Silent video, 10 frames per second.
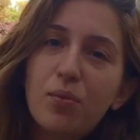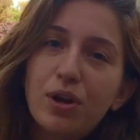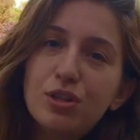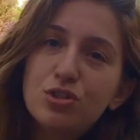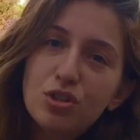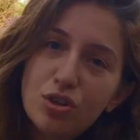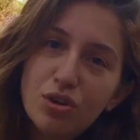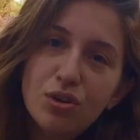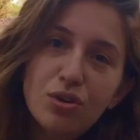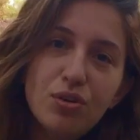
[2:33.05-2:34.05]
wanna
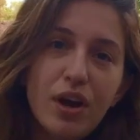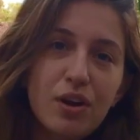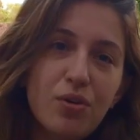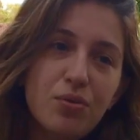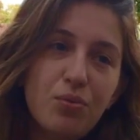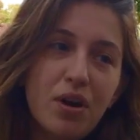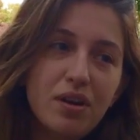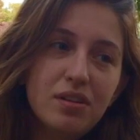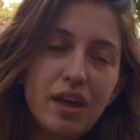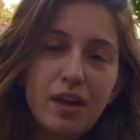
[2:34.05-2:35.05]
do, I don't
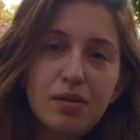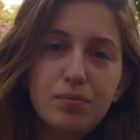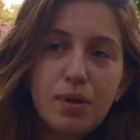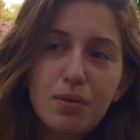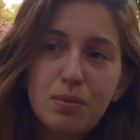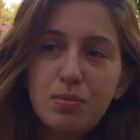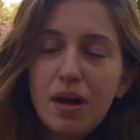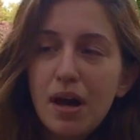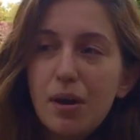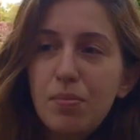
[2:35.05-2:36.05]
wanna like blah, blah,
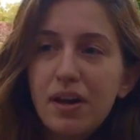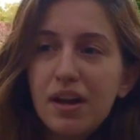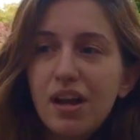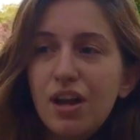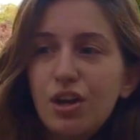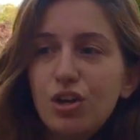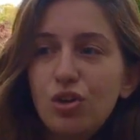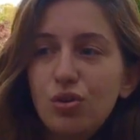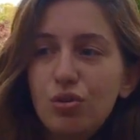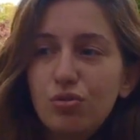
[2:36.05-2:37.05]
blah, but
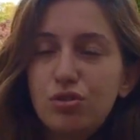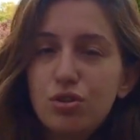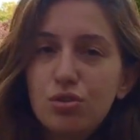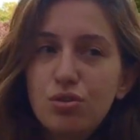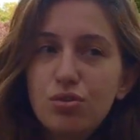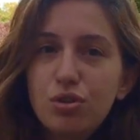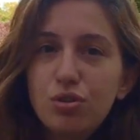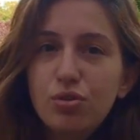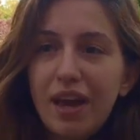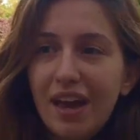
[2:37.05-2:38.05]

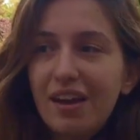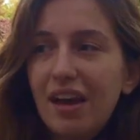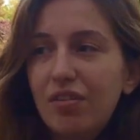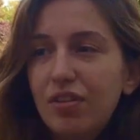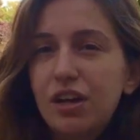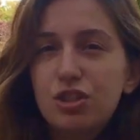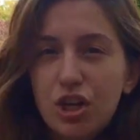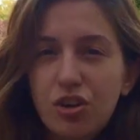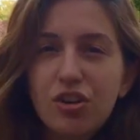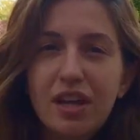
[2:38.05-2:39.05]
you can have like a
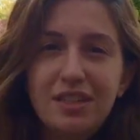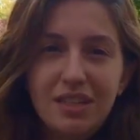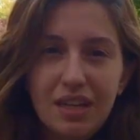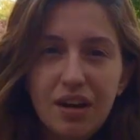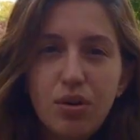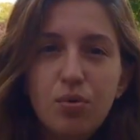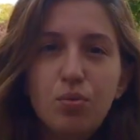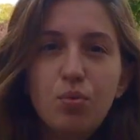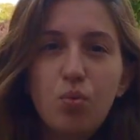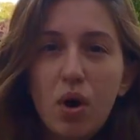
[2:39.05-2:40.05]
general idea
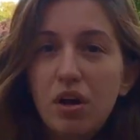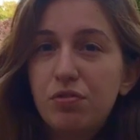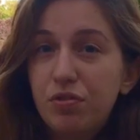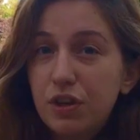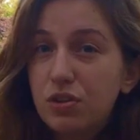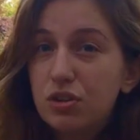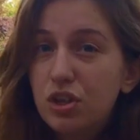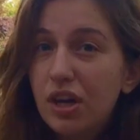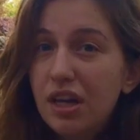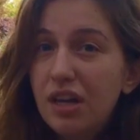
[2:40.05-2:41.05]
what field
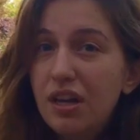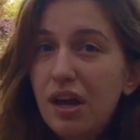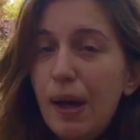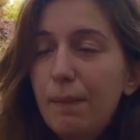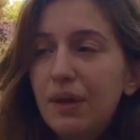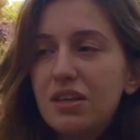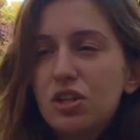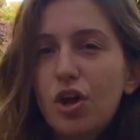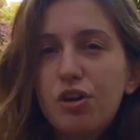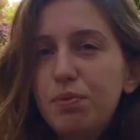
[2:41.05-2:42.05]
you're in, because a
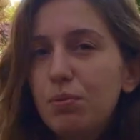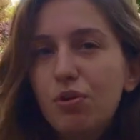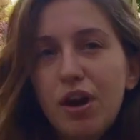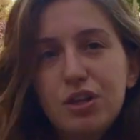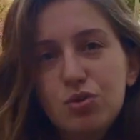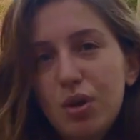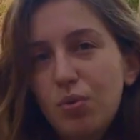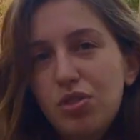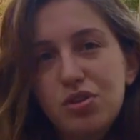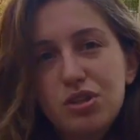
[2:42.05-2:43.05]
lot of people graduate
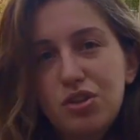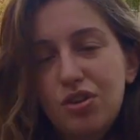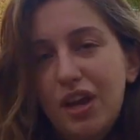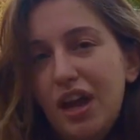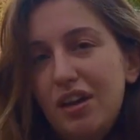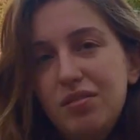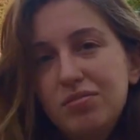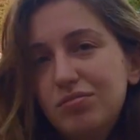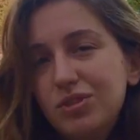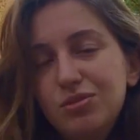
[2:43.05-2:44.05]
with their degree
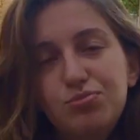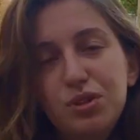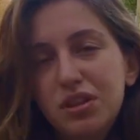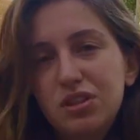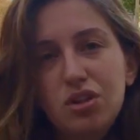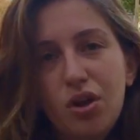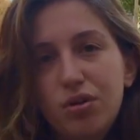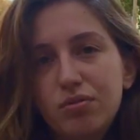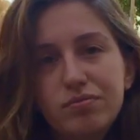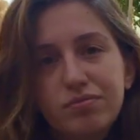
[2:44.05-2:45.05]
and you really don't
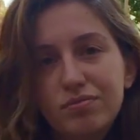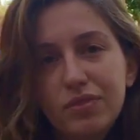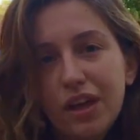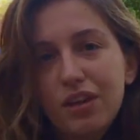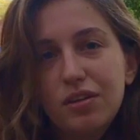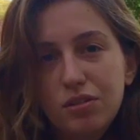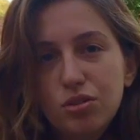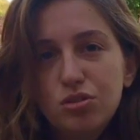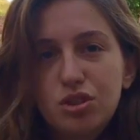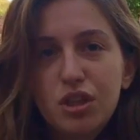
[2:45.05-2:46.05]
like
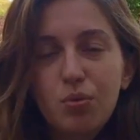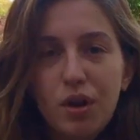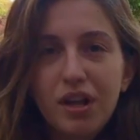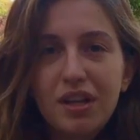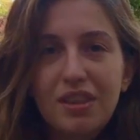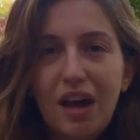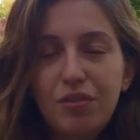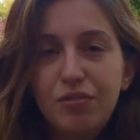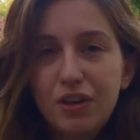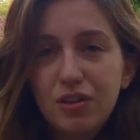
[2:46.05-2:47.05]
usually work in that
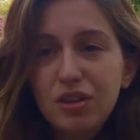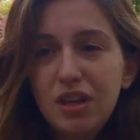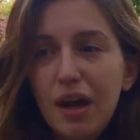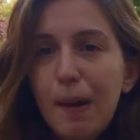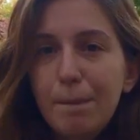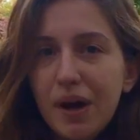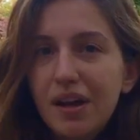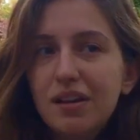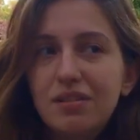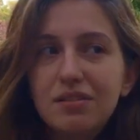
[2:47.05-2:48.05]
field,
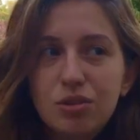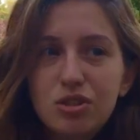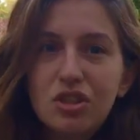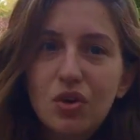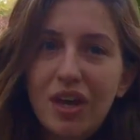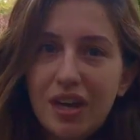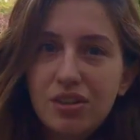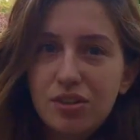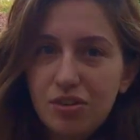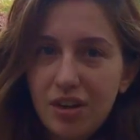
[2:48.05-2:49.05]
but you still get a
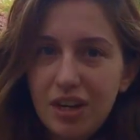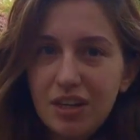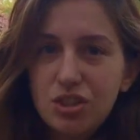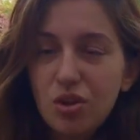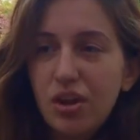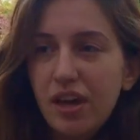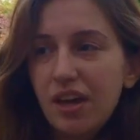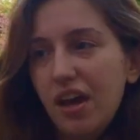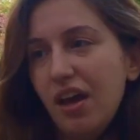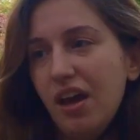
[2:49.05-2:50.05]
degree. So like
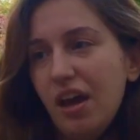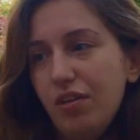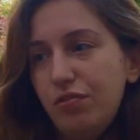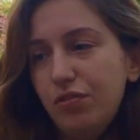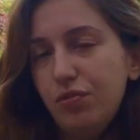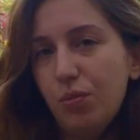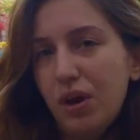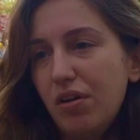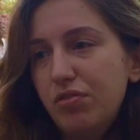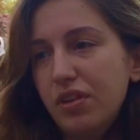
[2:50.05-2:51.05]
if
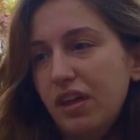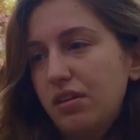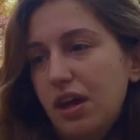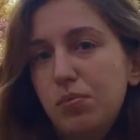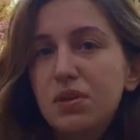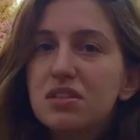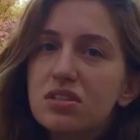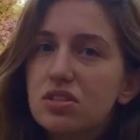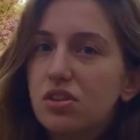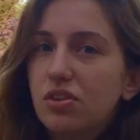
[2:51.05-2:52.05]
whatever, like get a
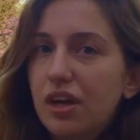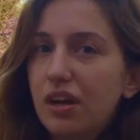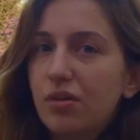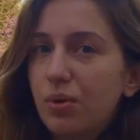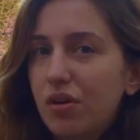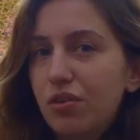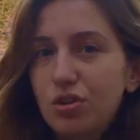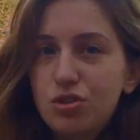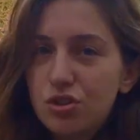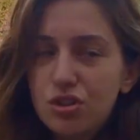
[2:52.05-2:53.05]
business degree, whatever
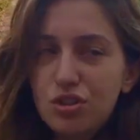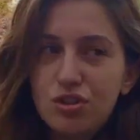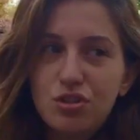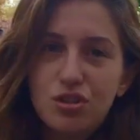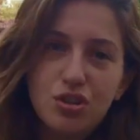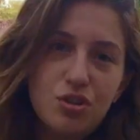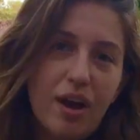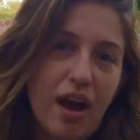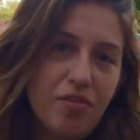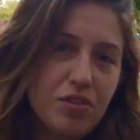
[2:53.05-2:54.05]
you choose to do
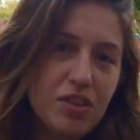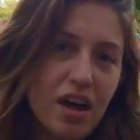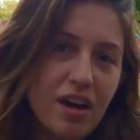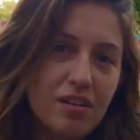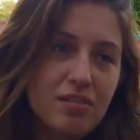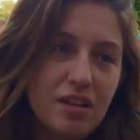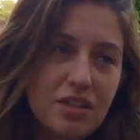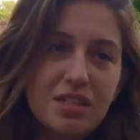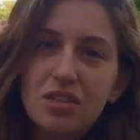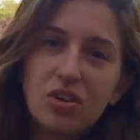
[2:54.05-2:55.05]
after that,
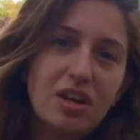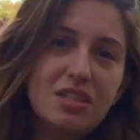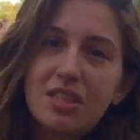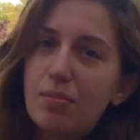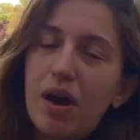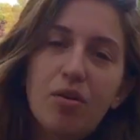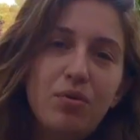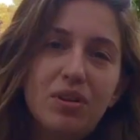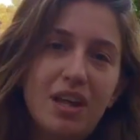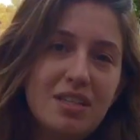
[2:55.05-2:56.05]
it's still gonna somehow
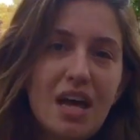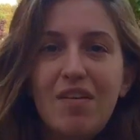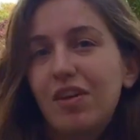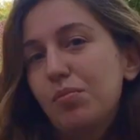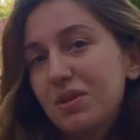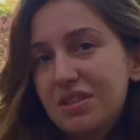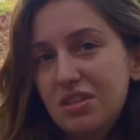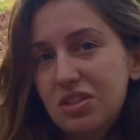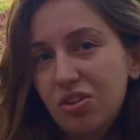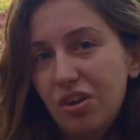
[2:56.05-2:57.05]
relate to having a
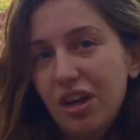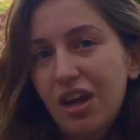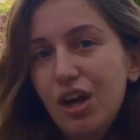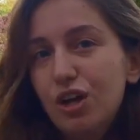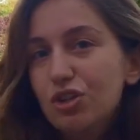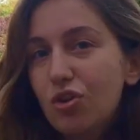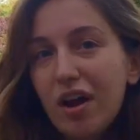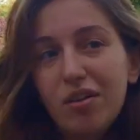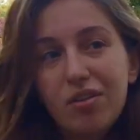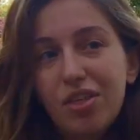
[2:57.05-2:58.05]
business degree. So I
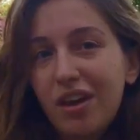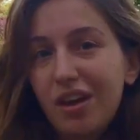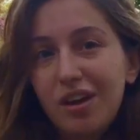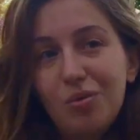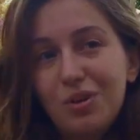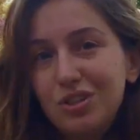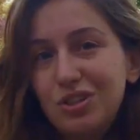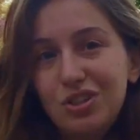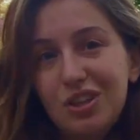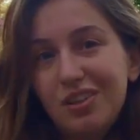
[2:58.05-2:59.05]
don't think anyone
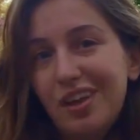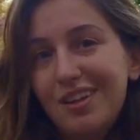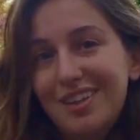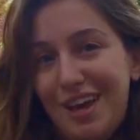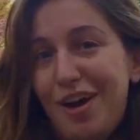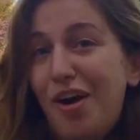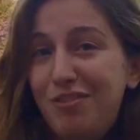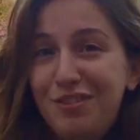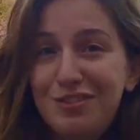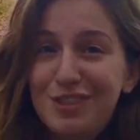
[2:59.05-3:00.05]
should like take off
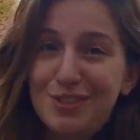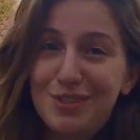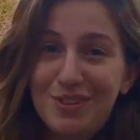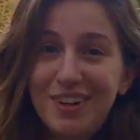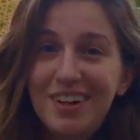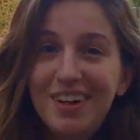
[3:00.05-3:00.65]
school.